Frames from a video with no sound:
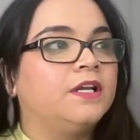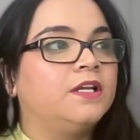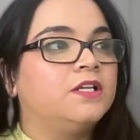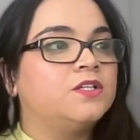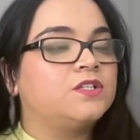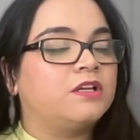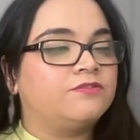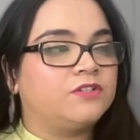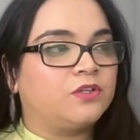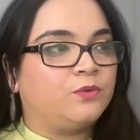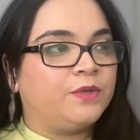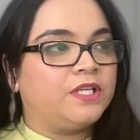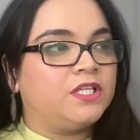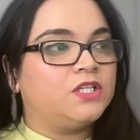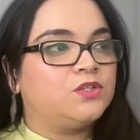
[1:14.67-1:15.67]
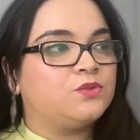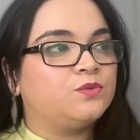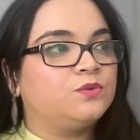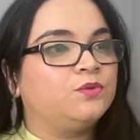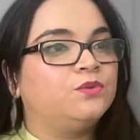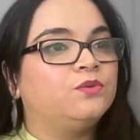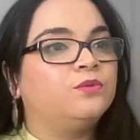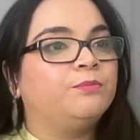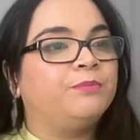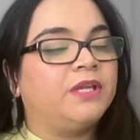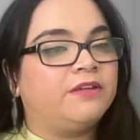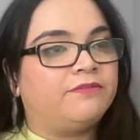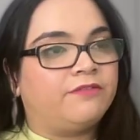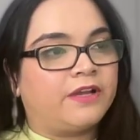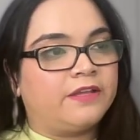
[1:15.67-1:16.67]
So after queen e2,
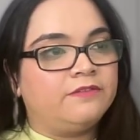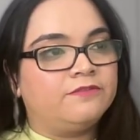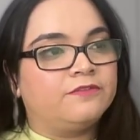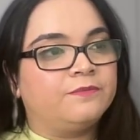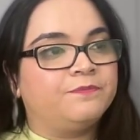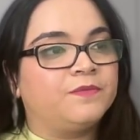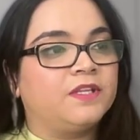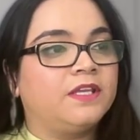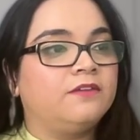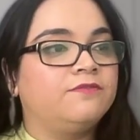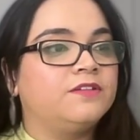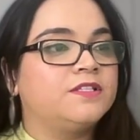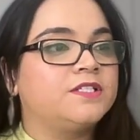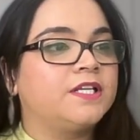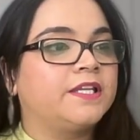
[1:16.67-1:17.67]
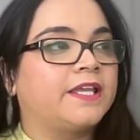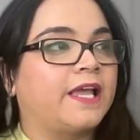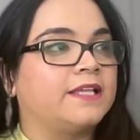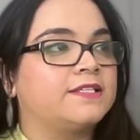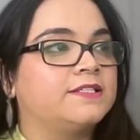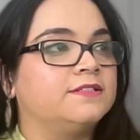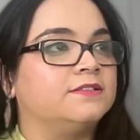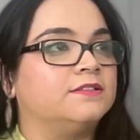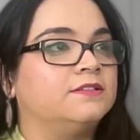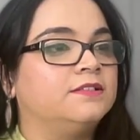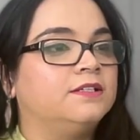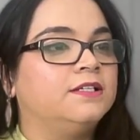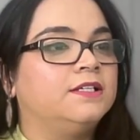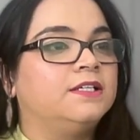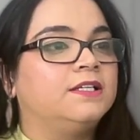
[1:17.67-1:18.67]
b5, if instead castle,
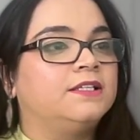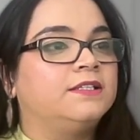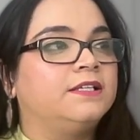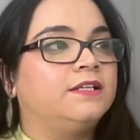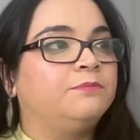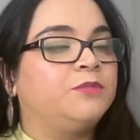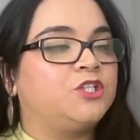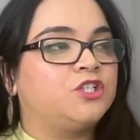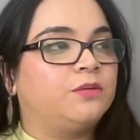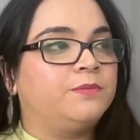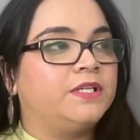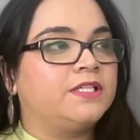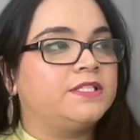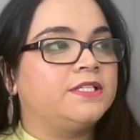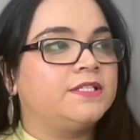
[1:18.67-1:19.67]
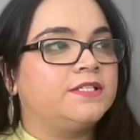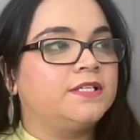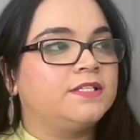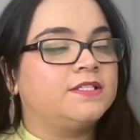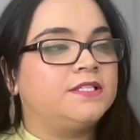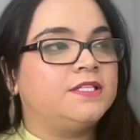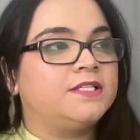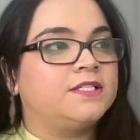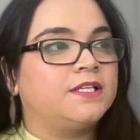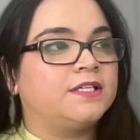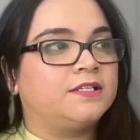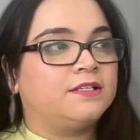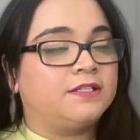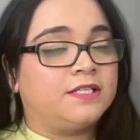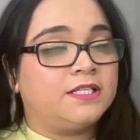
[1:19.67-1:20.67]
then bishop takes c6,
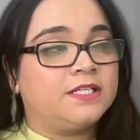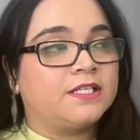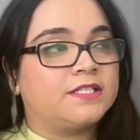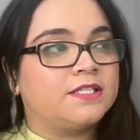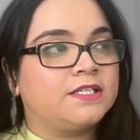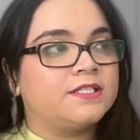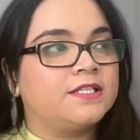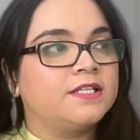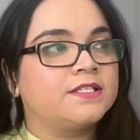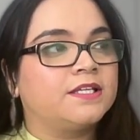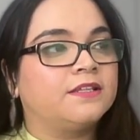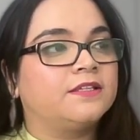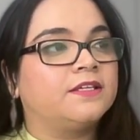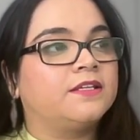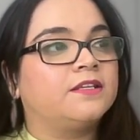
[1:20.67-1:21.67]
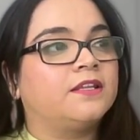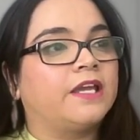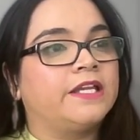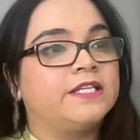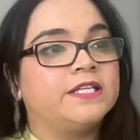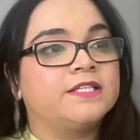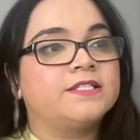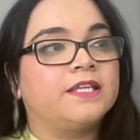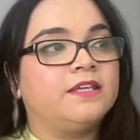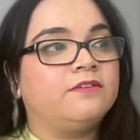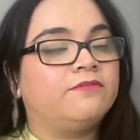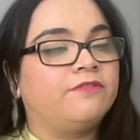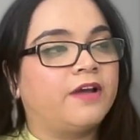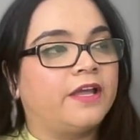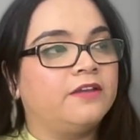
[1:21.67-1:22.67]
d takes c6, and then knight takes
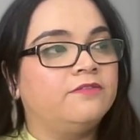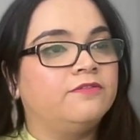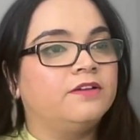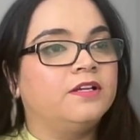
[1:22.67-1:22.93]
e5,